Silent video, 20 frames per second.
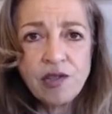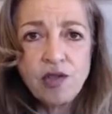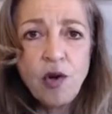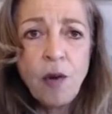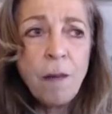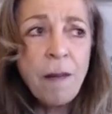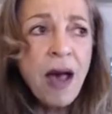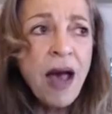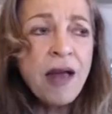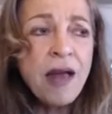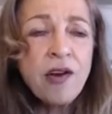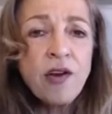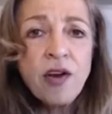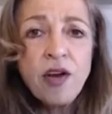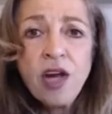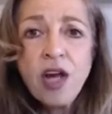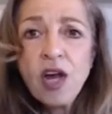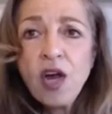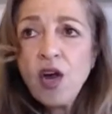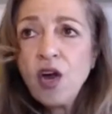No matter,
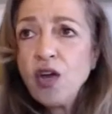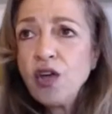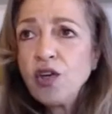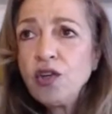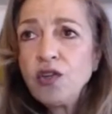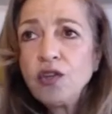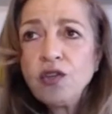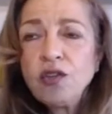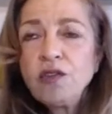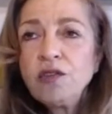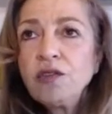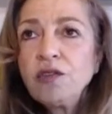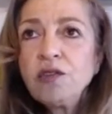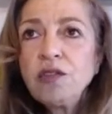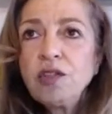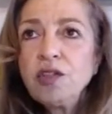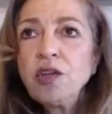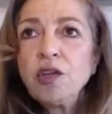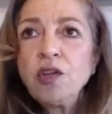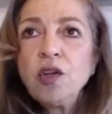
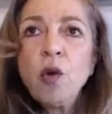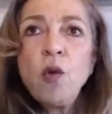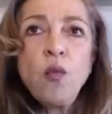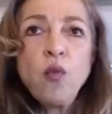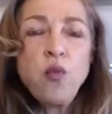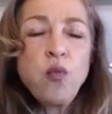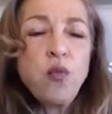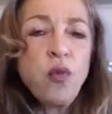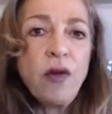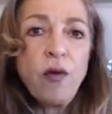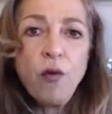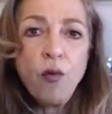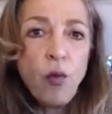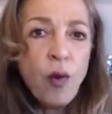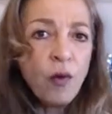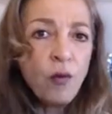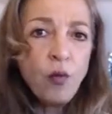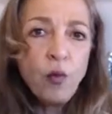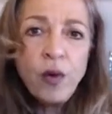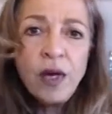you know,
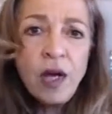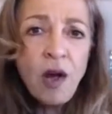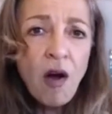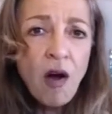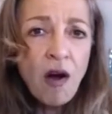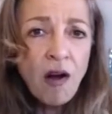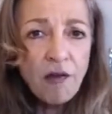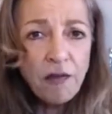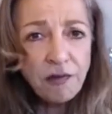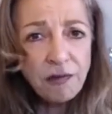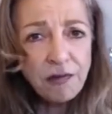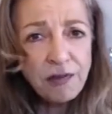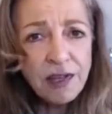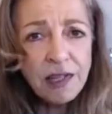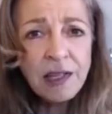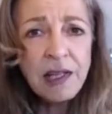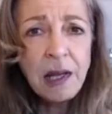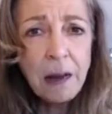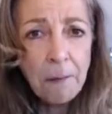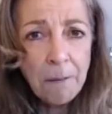when we are
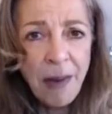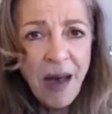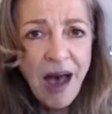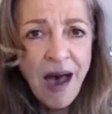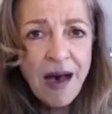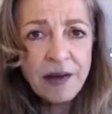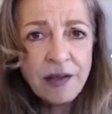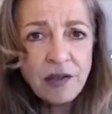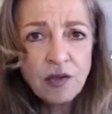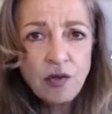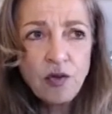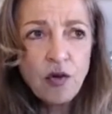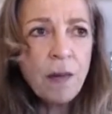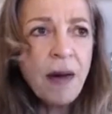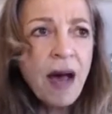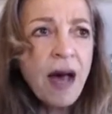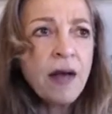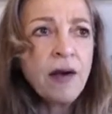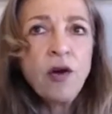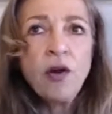feeling bad, no
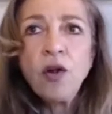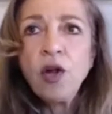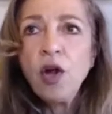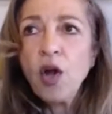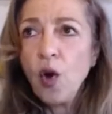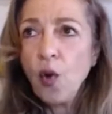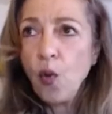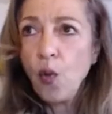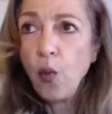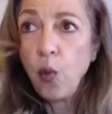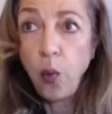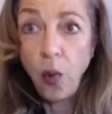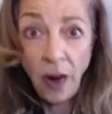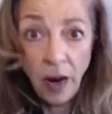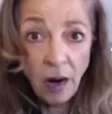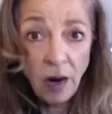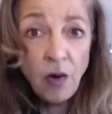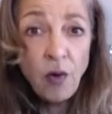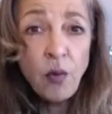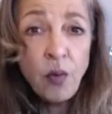matter
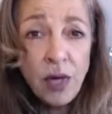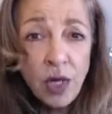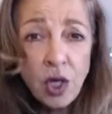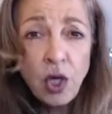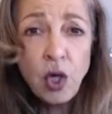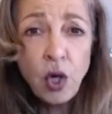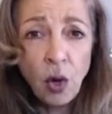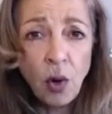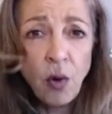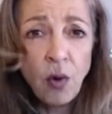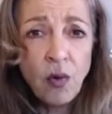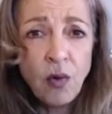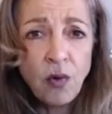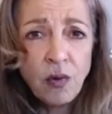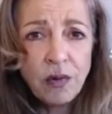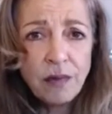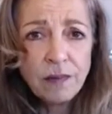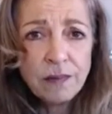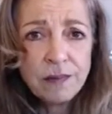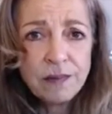where we go,
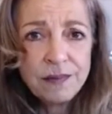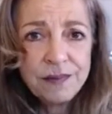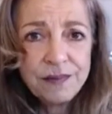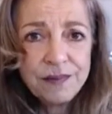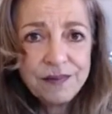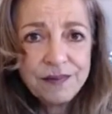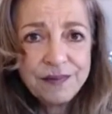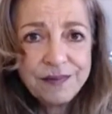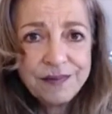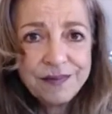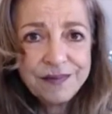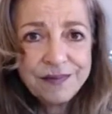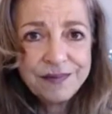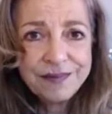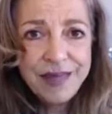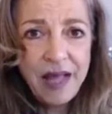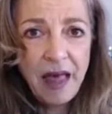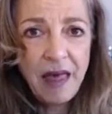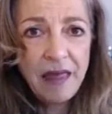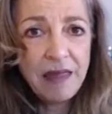
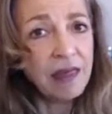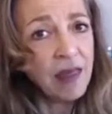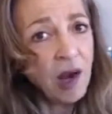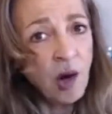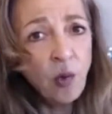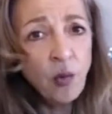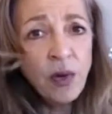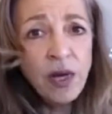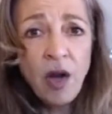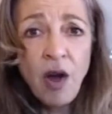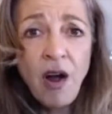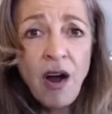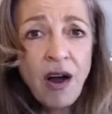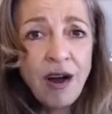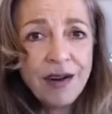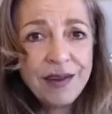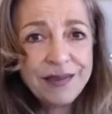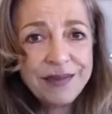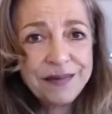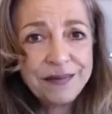there we are.